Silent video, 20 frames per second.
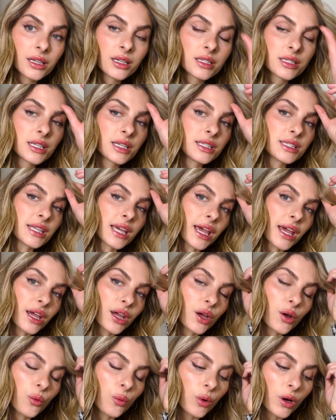Today
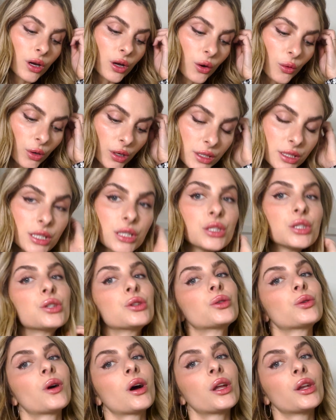we're going to
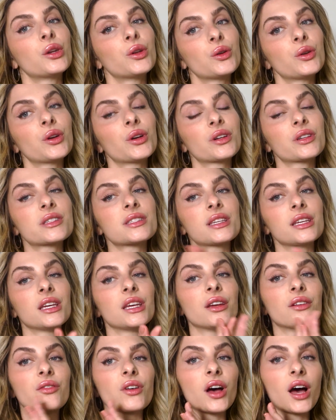do a New Year's
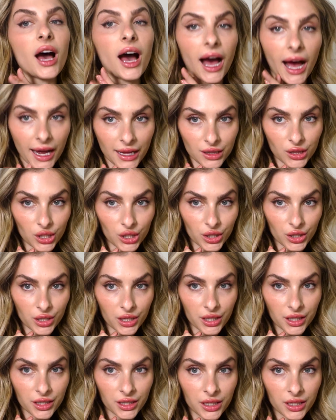Eve eye look.